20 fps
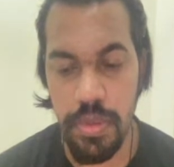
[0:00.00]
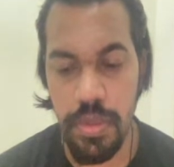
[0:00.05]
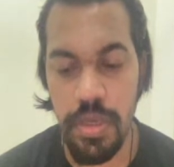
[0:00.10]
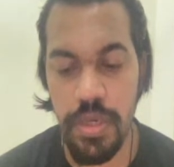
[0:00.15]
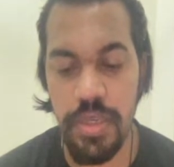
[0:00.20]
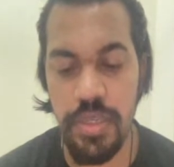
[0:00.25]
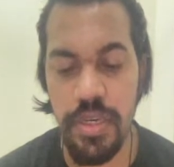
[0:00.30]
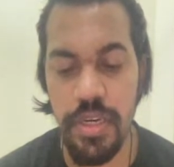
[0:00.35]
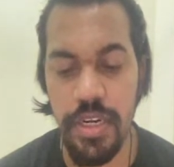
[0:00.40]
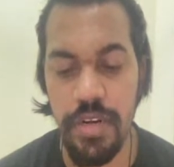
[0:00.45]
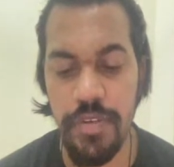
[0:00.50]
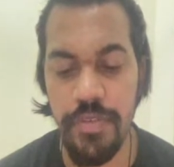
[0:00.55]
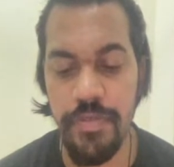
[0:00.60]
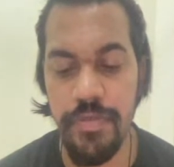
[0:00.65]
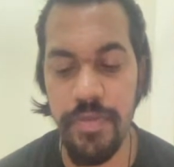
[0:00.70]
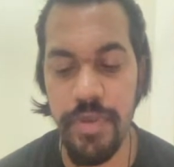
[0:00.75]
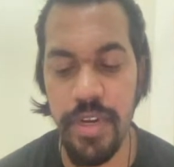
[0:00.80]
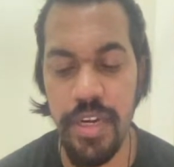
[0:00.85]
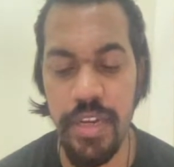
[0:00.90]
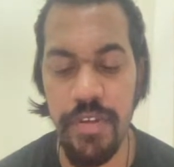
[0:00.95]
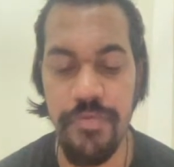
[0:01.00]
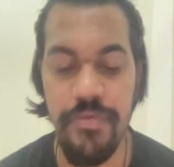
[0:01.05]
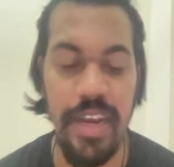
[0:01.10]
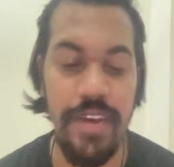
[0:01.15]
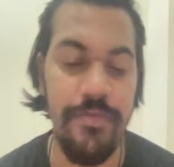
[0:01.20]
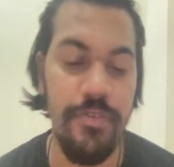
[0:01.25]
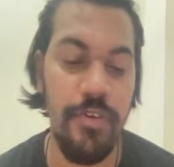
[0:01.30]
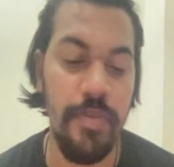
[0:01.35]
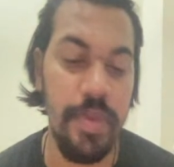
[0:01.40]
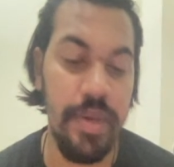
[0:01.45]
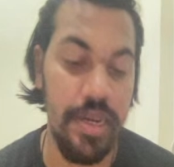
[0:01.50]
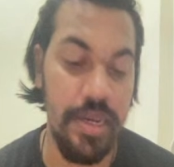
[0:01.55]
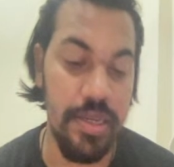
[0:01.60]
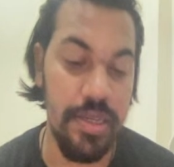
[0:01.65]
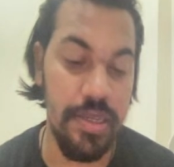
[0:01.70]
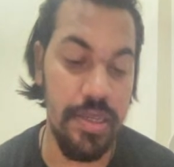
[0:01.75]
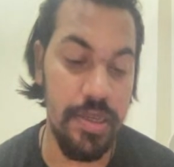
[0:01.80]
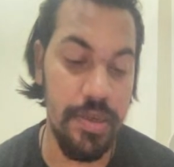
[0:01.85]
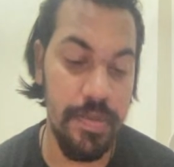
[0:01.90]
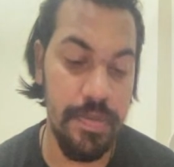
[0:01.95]
It is running fine for me,
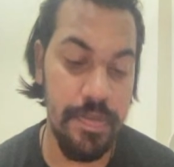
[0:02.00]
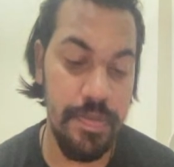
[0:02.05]
guys. Yeah.